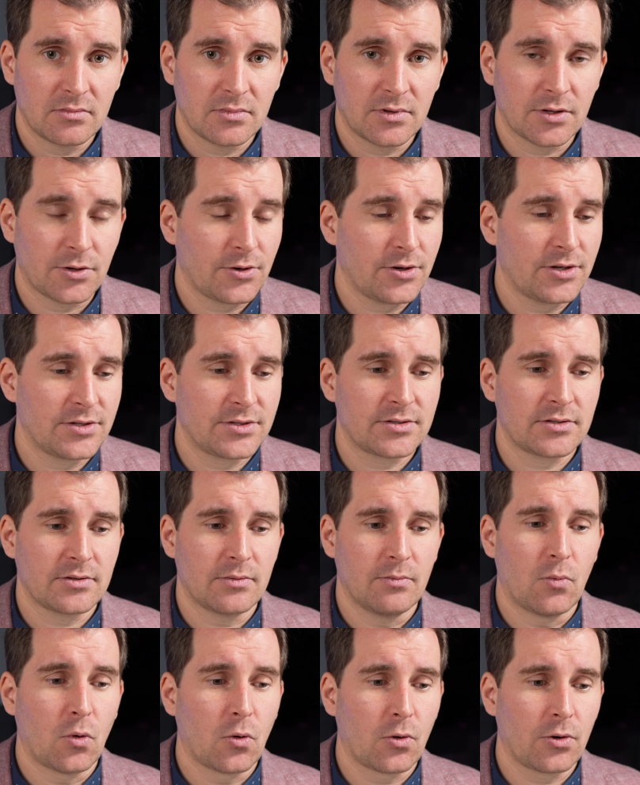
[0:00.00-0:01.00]
There is
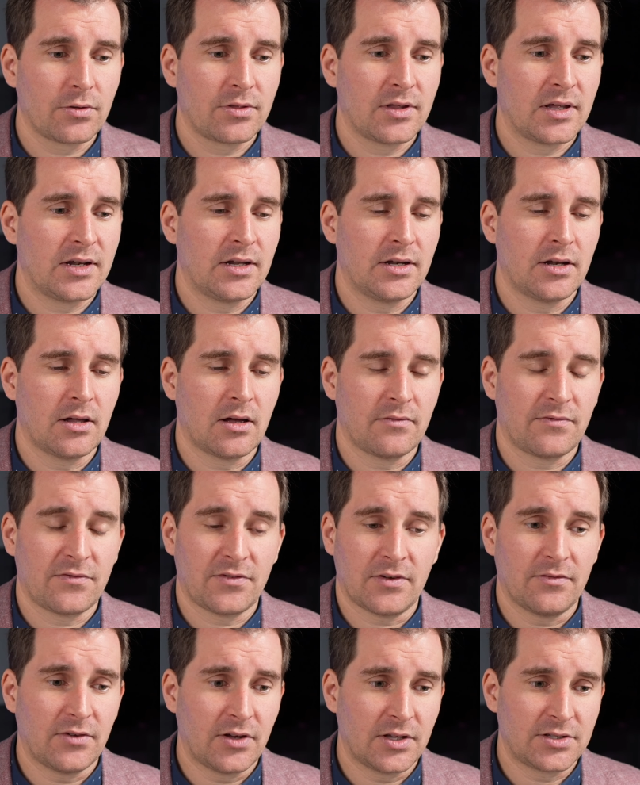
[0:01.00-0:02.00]
more than enough
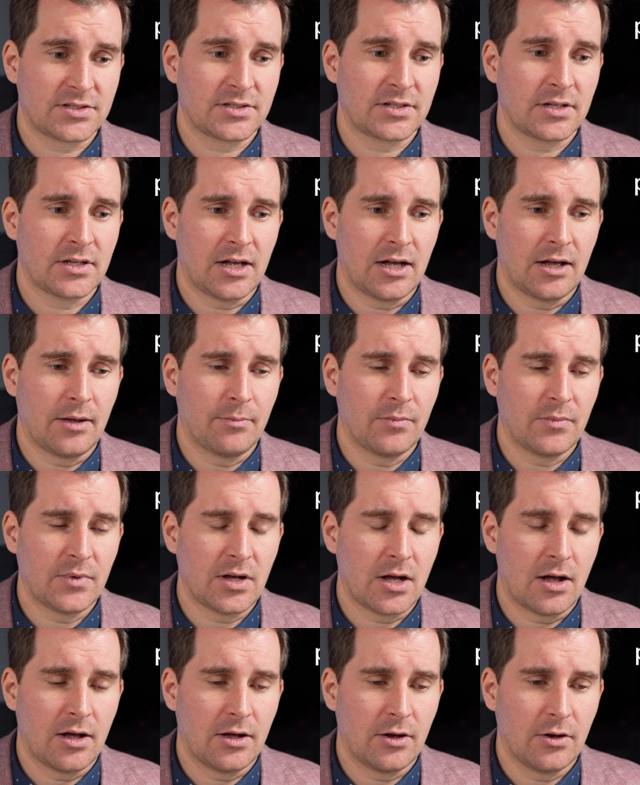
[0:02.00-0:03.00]
of us
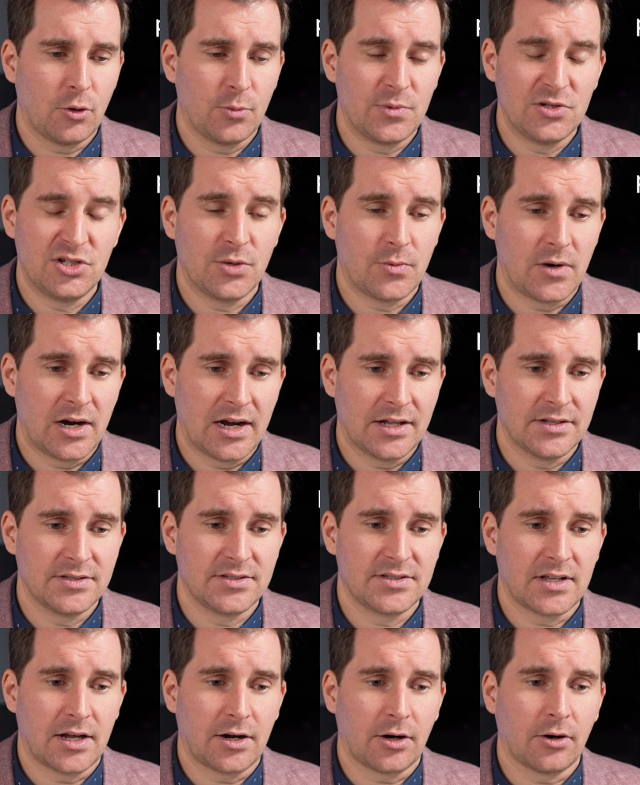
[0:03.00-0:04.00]

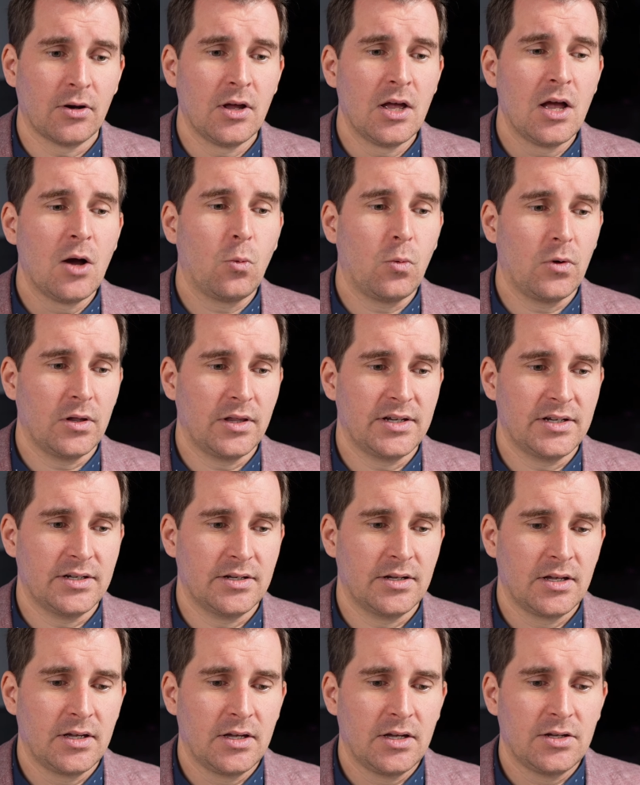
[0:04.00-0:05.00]
OBGYNs that are
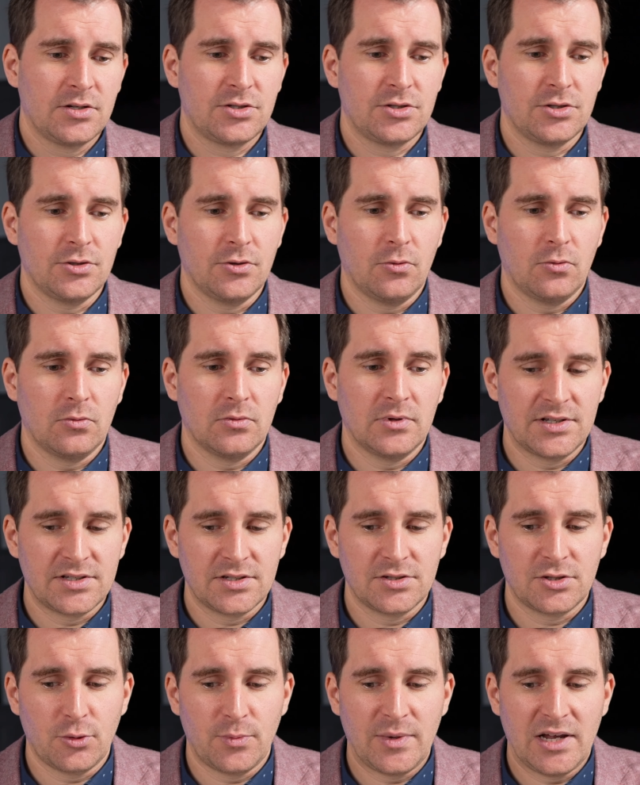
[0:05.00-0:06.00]
willing to
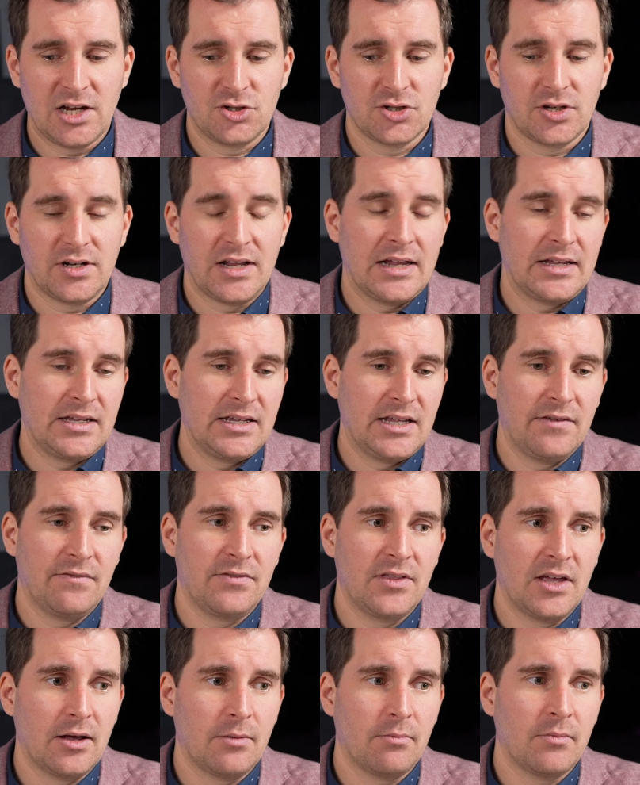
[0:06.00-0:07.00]
listen to a patient and give
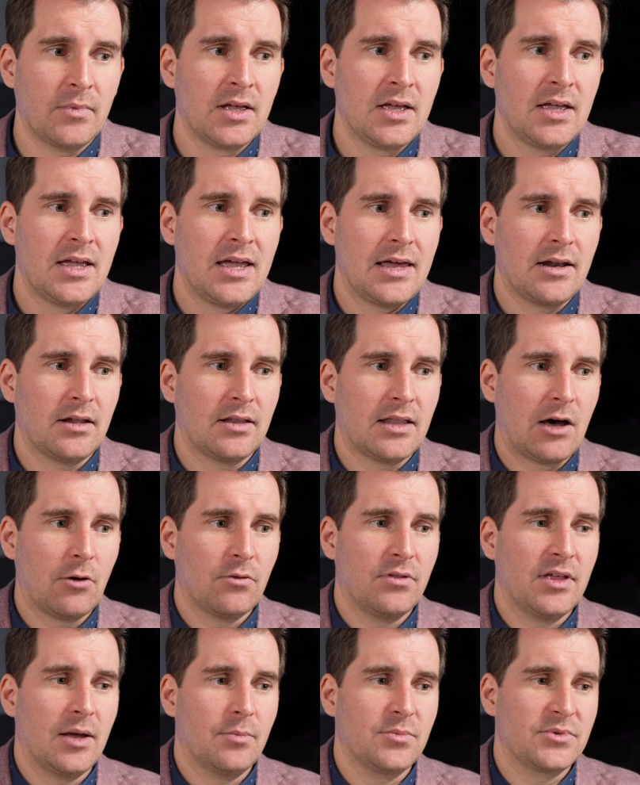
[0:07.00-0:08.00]
them and allow
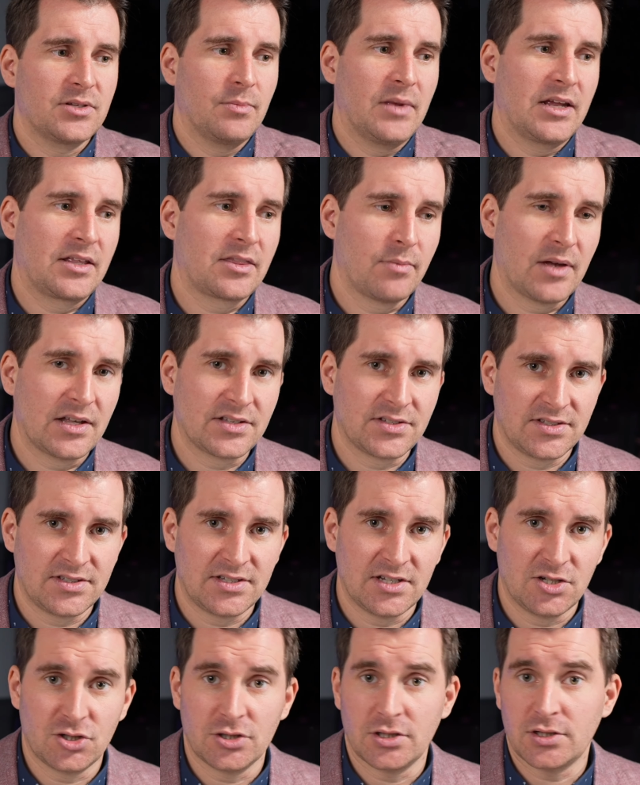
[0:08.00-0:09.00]
them to make the best
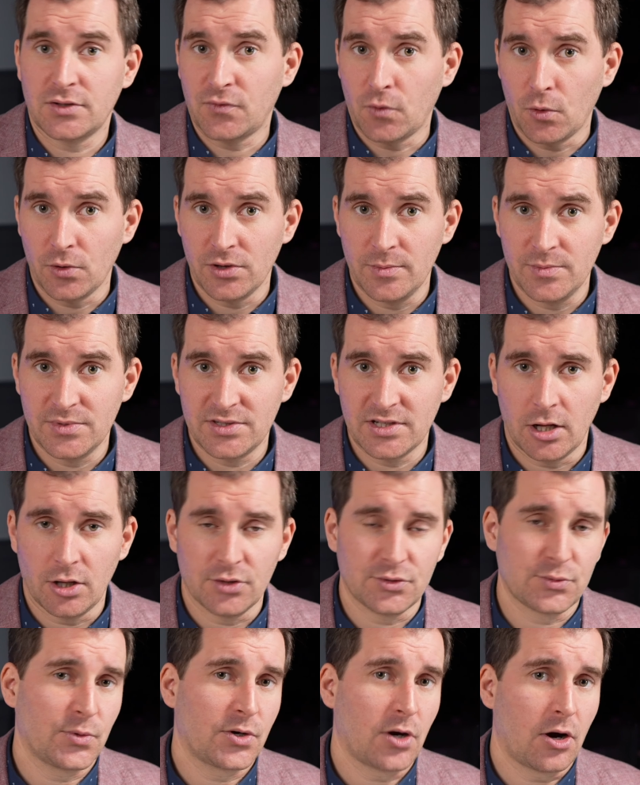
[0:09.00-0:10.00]
decisions for
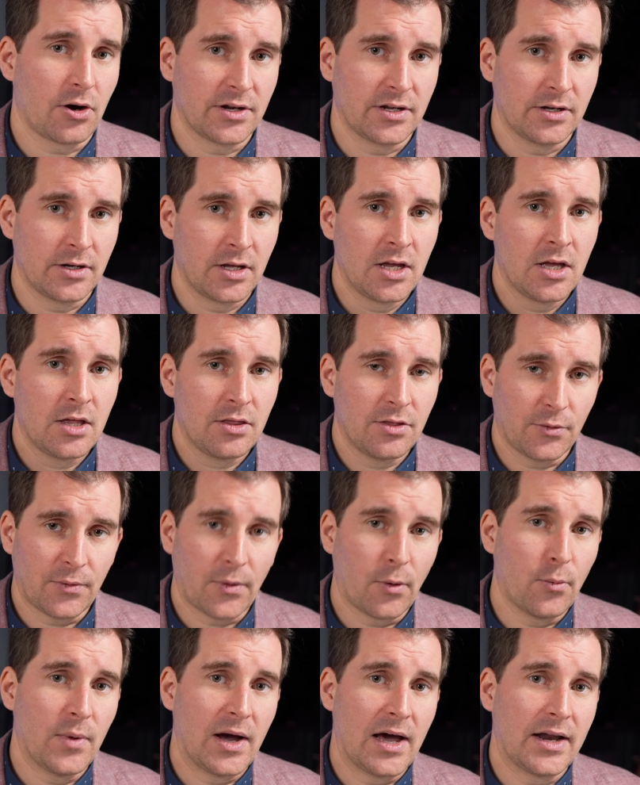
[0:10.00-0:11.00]
themselves regarding their
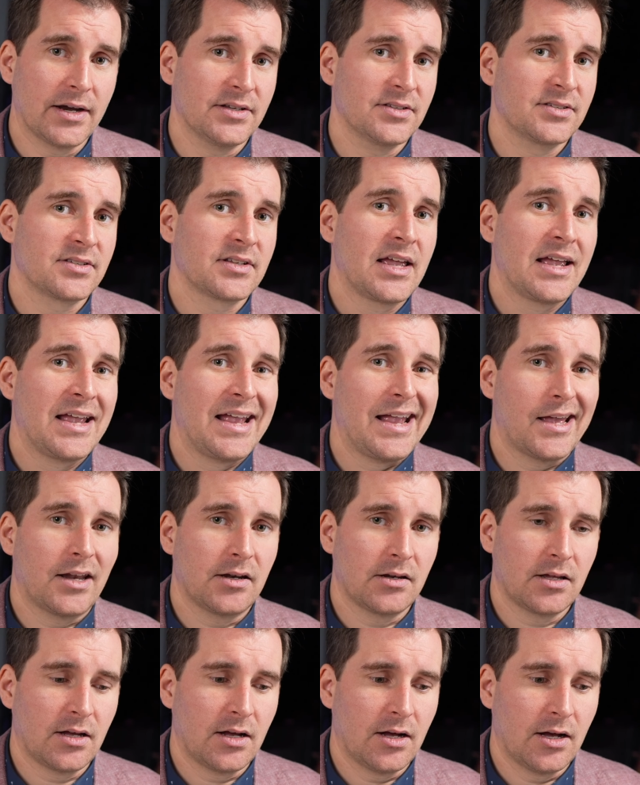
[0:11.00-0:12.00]
own bodies and